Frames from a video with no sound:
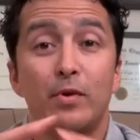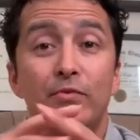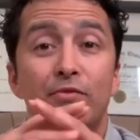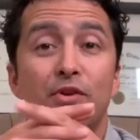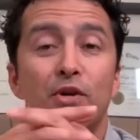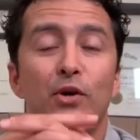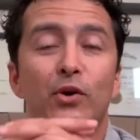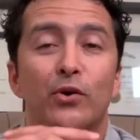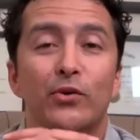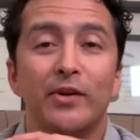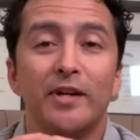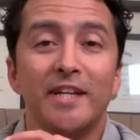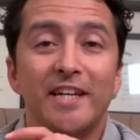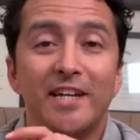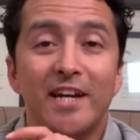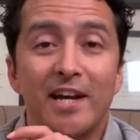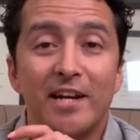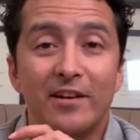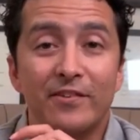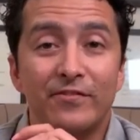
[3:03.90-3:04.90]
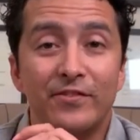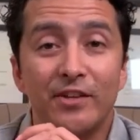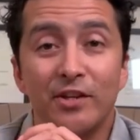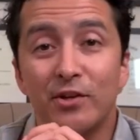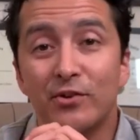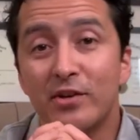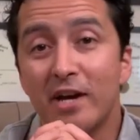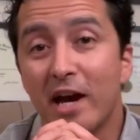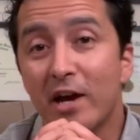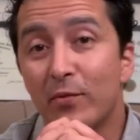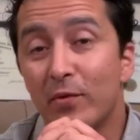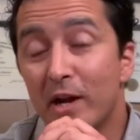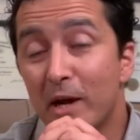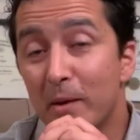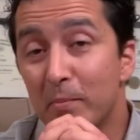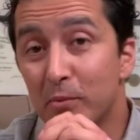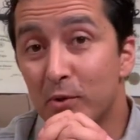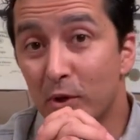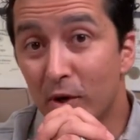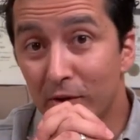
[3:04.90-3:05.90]
of you already kind of figured out what
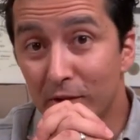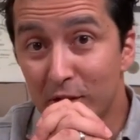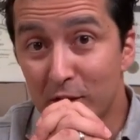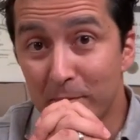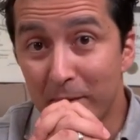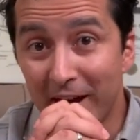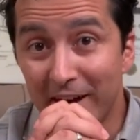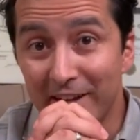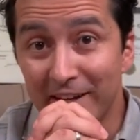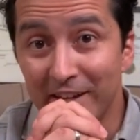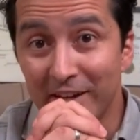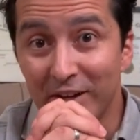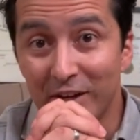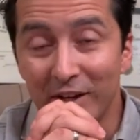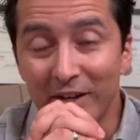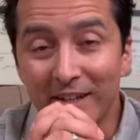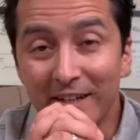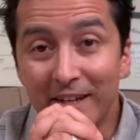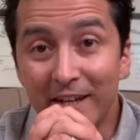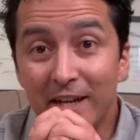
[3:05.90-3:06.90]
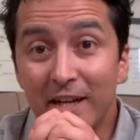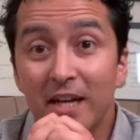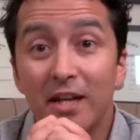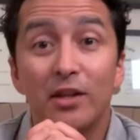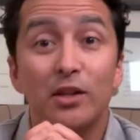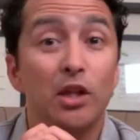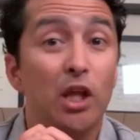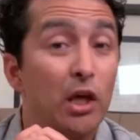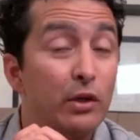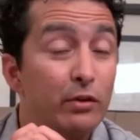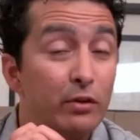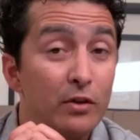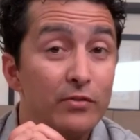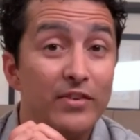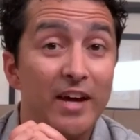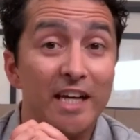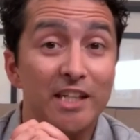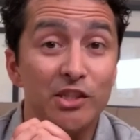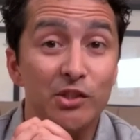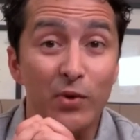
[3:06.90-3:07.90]
i'm talking about here law of
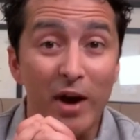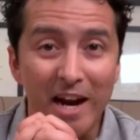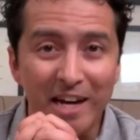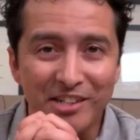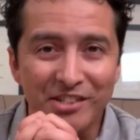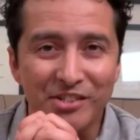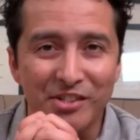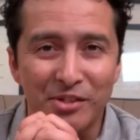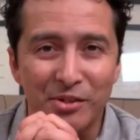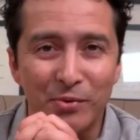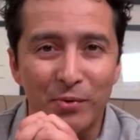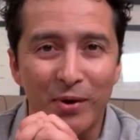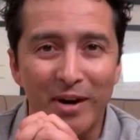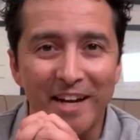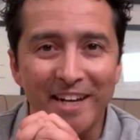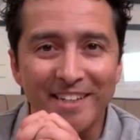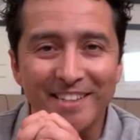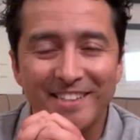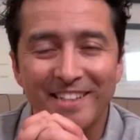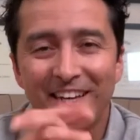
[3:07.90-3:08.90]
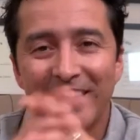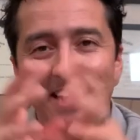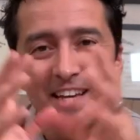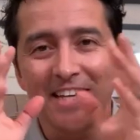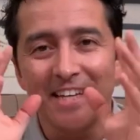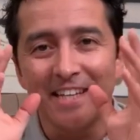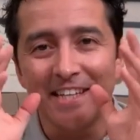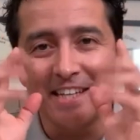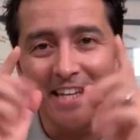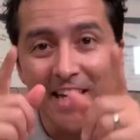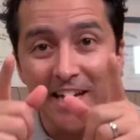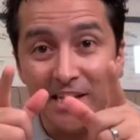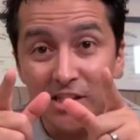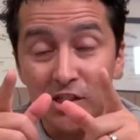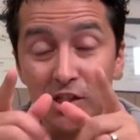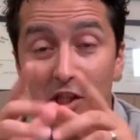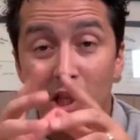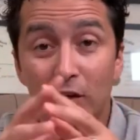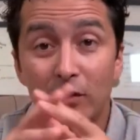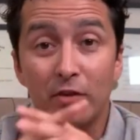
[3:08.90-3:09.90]
attraction, right?
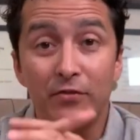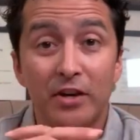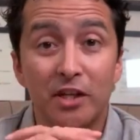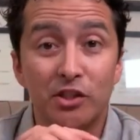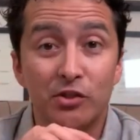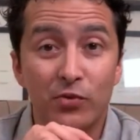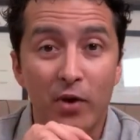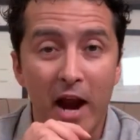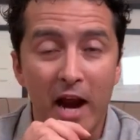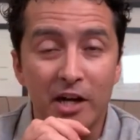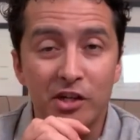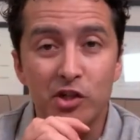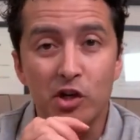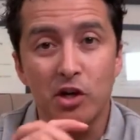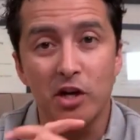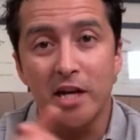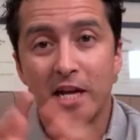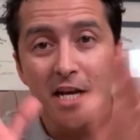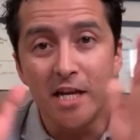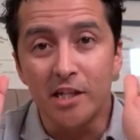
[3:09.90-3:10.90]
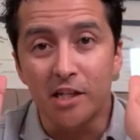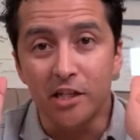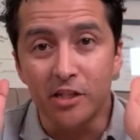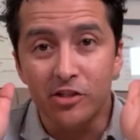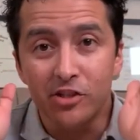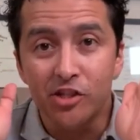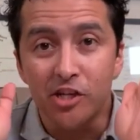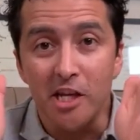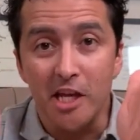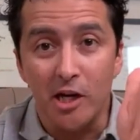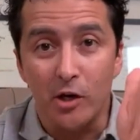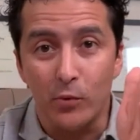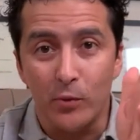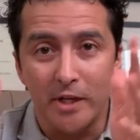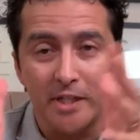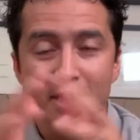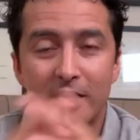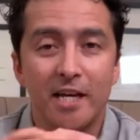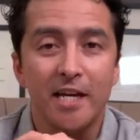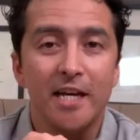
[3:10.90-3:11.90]
Yes, law of attraction, the
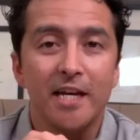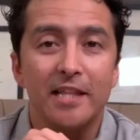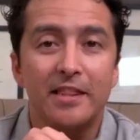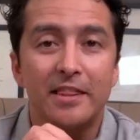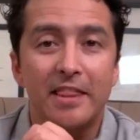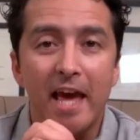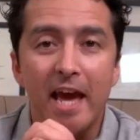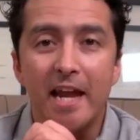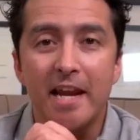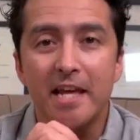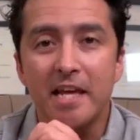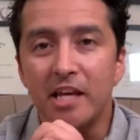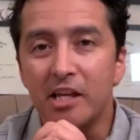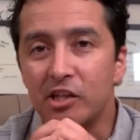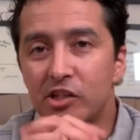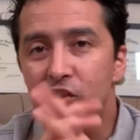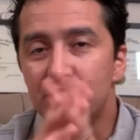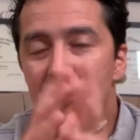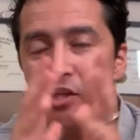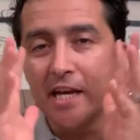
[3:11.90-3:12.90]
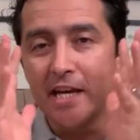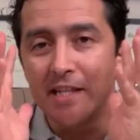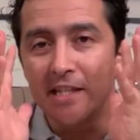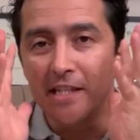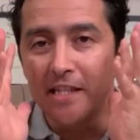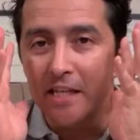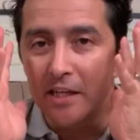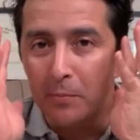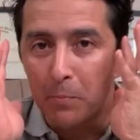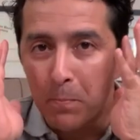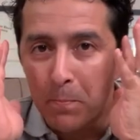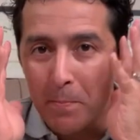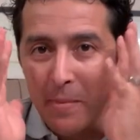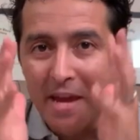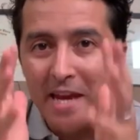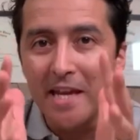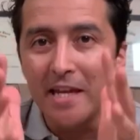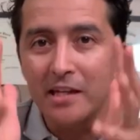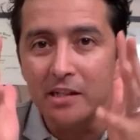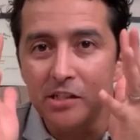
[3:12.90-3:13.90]
secret. That is the
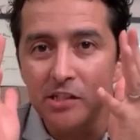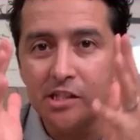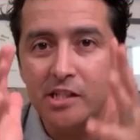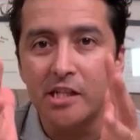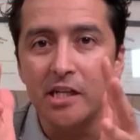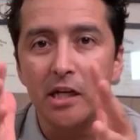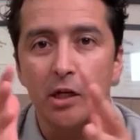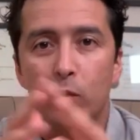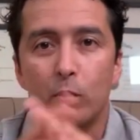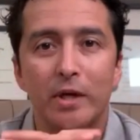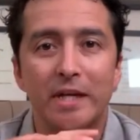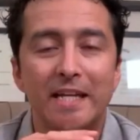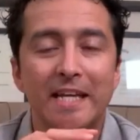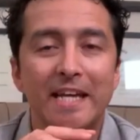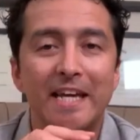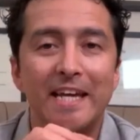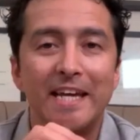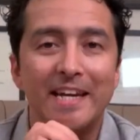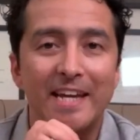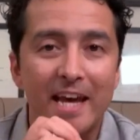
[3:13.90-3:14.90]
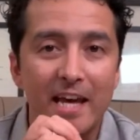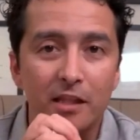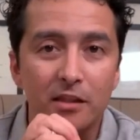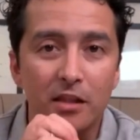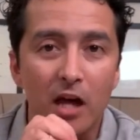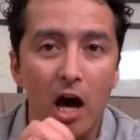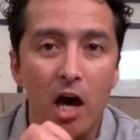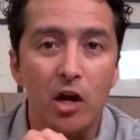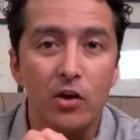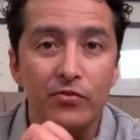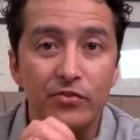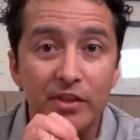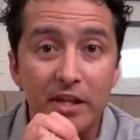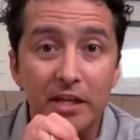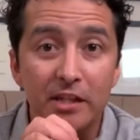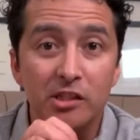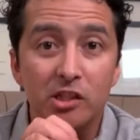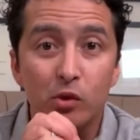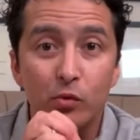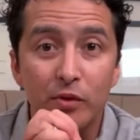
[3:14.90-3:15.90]
main secret in a lot of
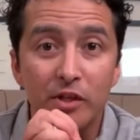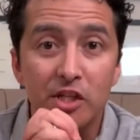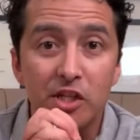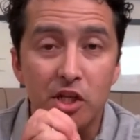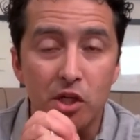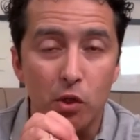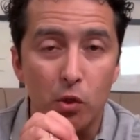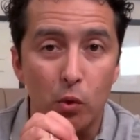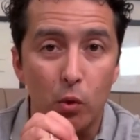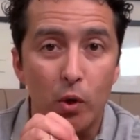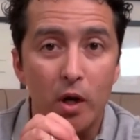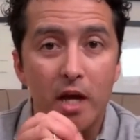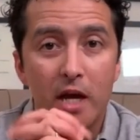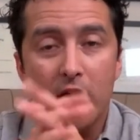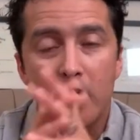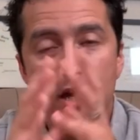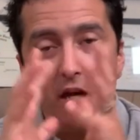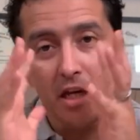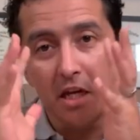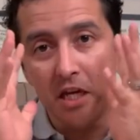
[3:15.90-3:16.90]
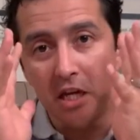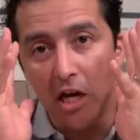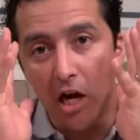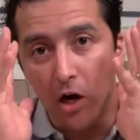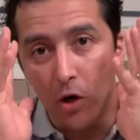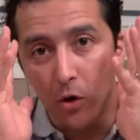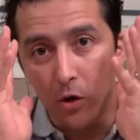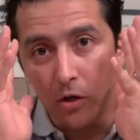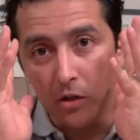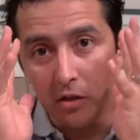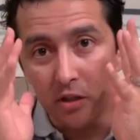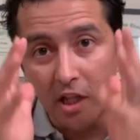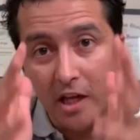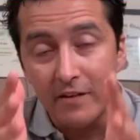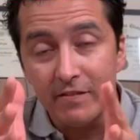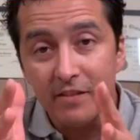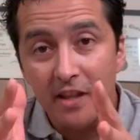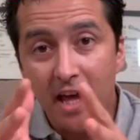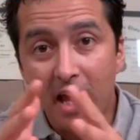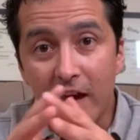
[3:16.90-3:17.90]
things we do in our
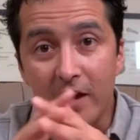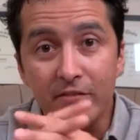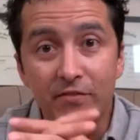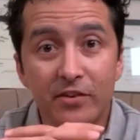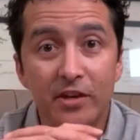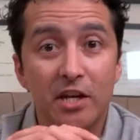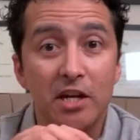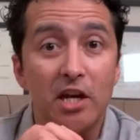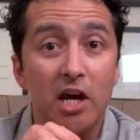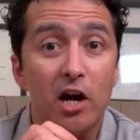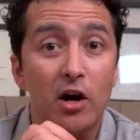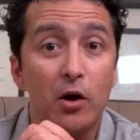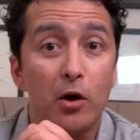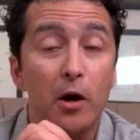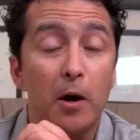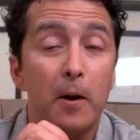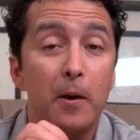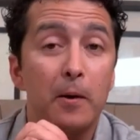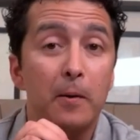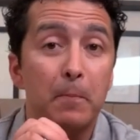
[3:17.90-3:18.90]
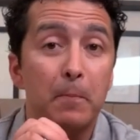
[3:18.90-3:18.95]
love life, in our